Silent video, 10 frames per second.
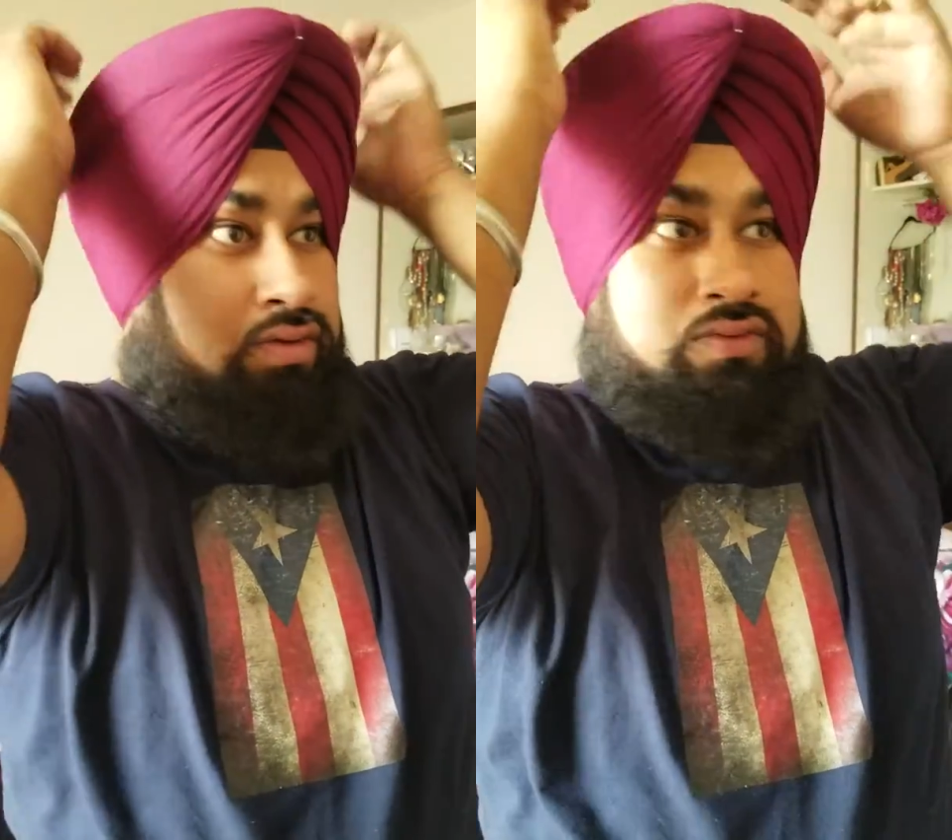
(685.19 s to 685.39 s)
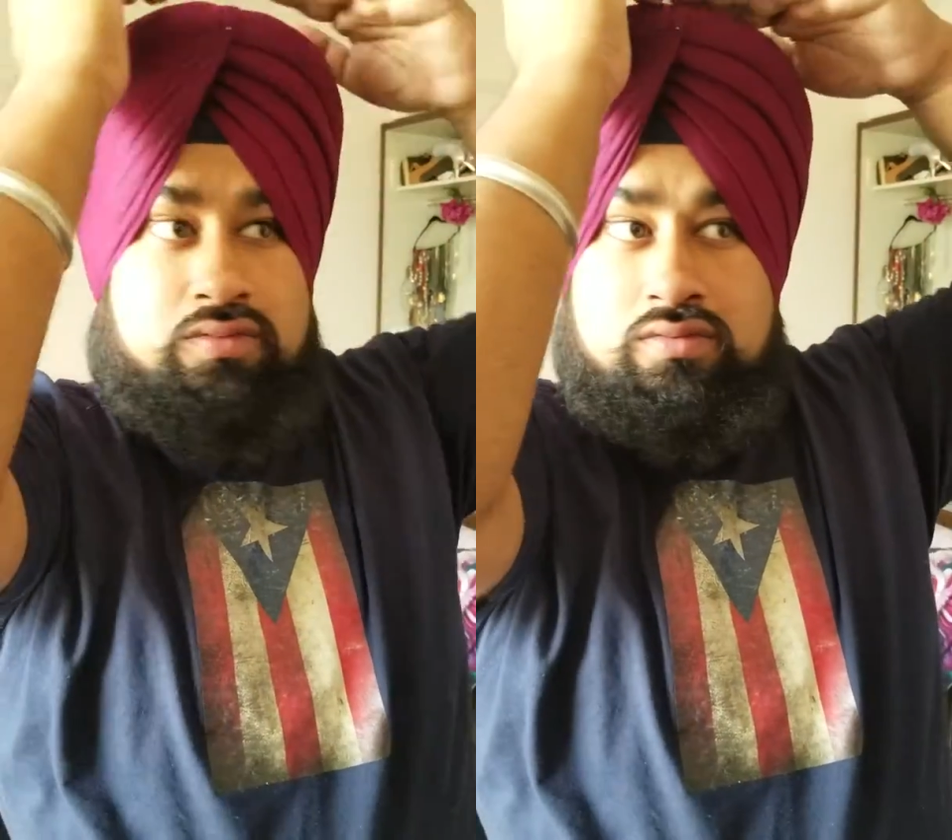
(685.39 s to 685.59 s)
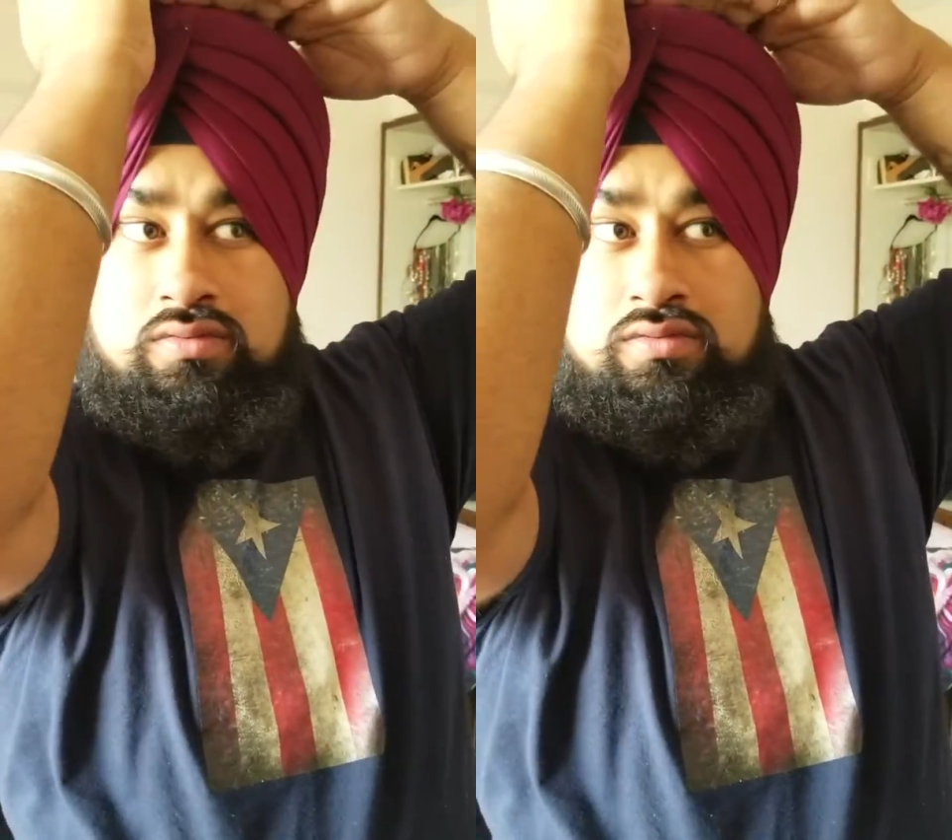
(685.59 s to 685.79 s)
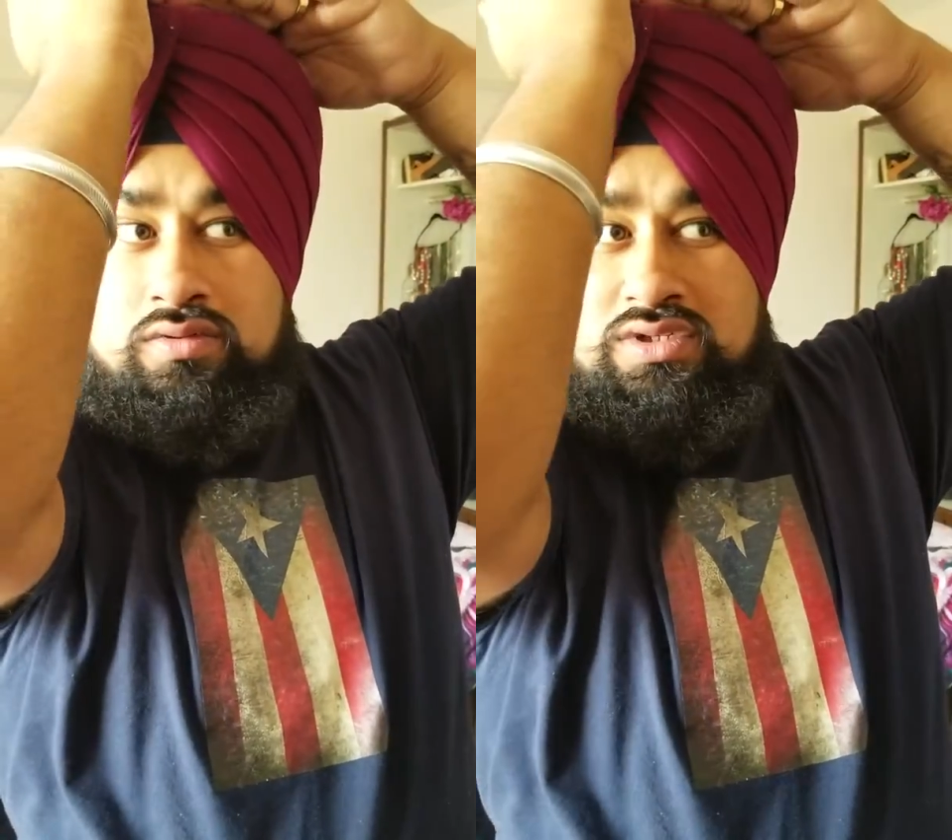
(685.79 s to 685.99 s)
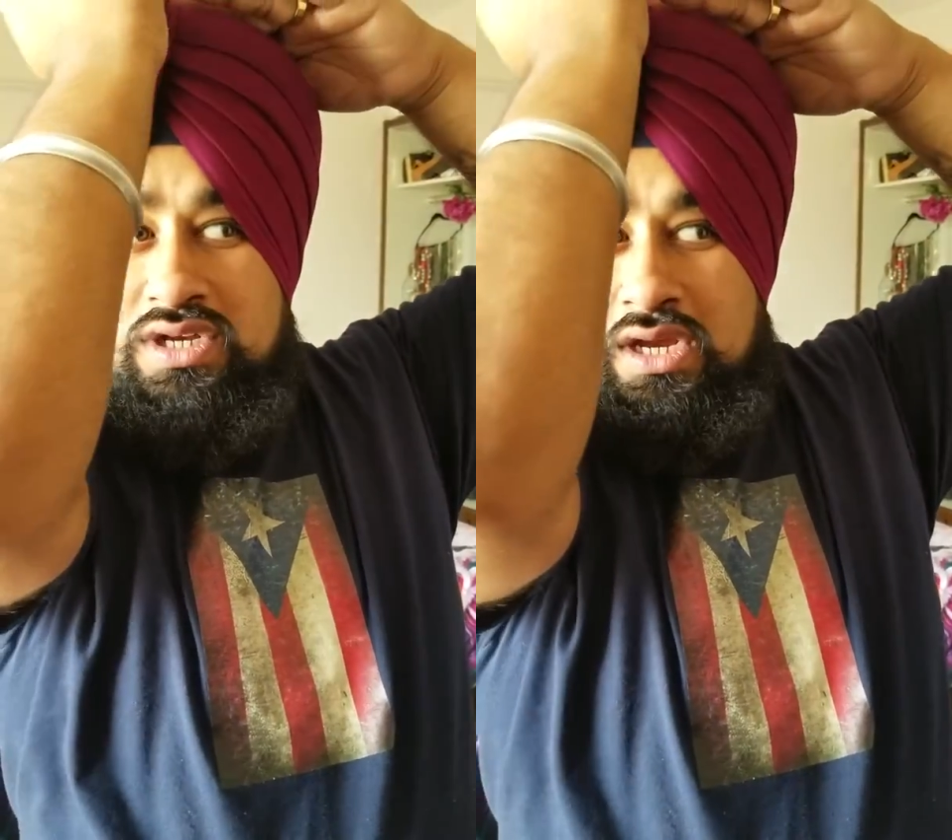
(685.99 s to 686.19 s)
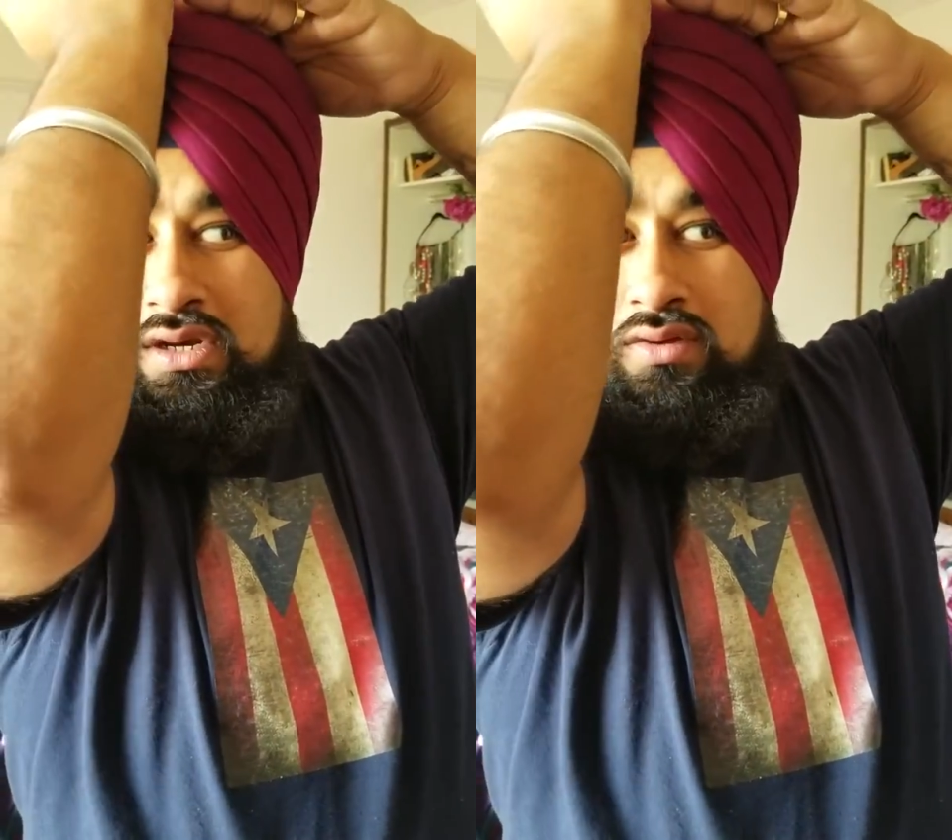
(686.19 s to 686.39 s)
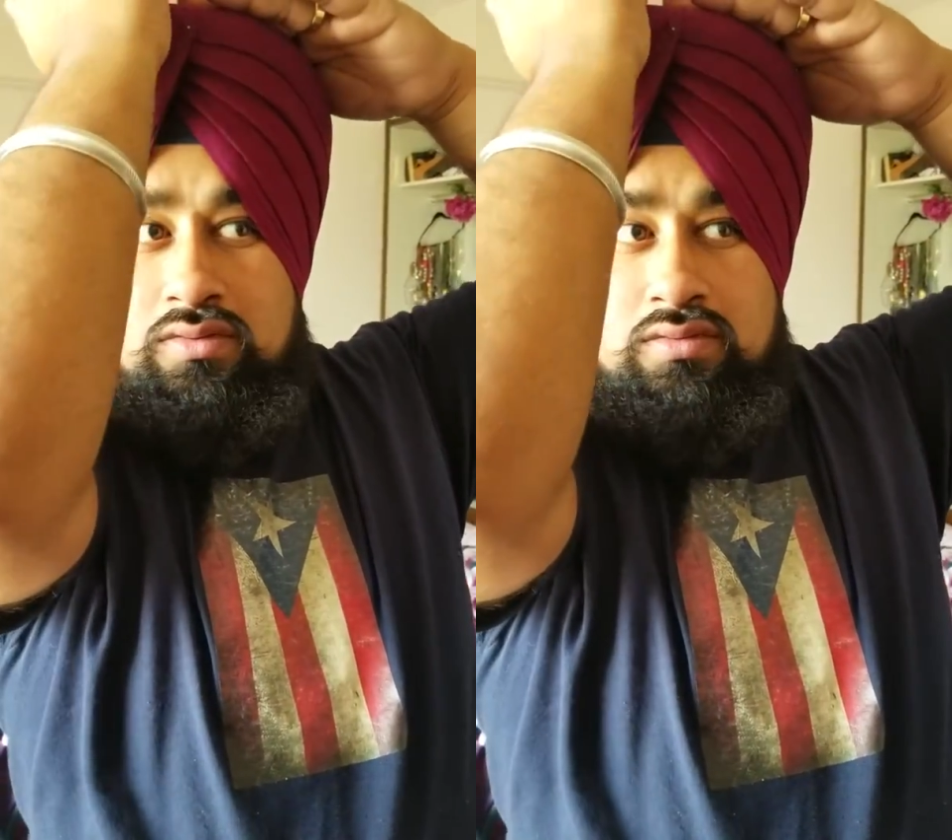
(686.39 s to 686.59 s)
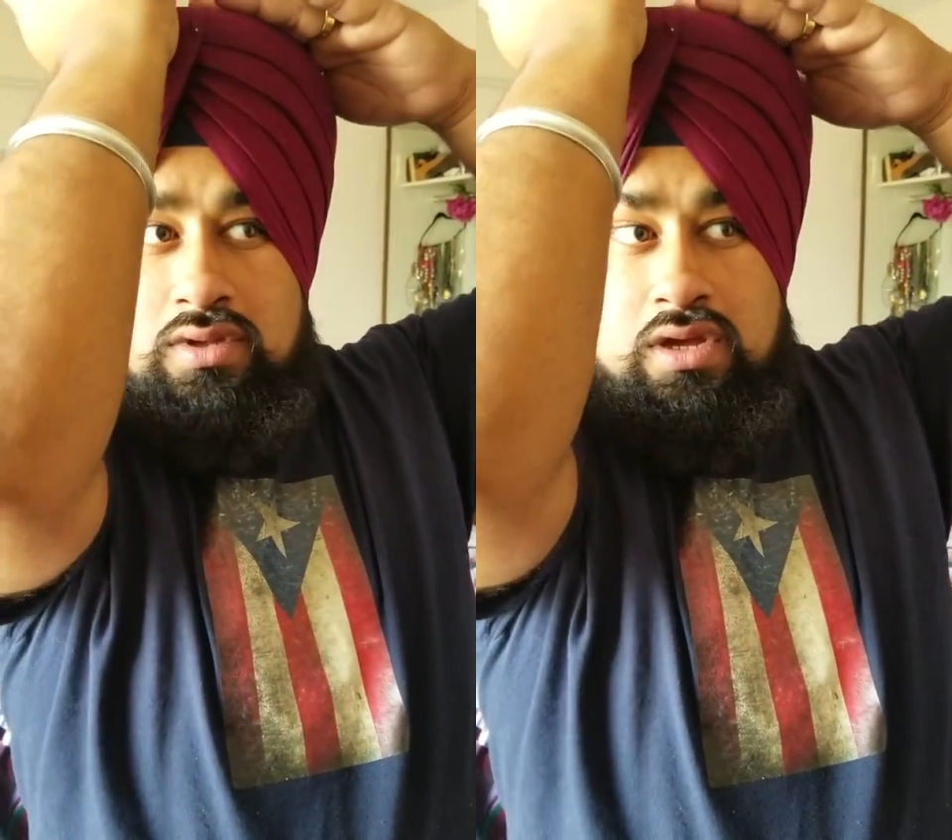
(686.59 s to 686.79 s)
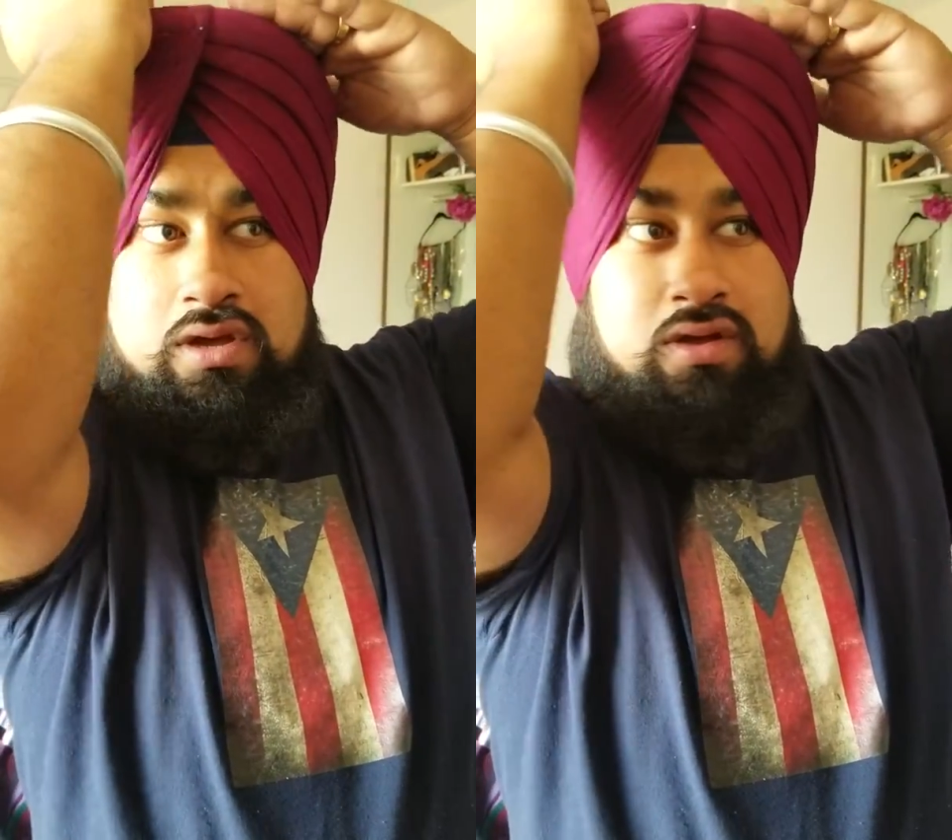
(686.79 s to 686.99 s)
to stick to the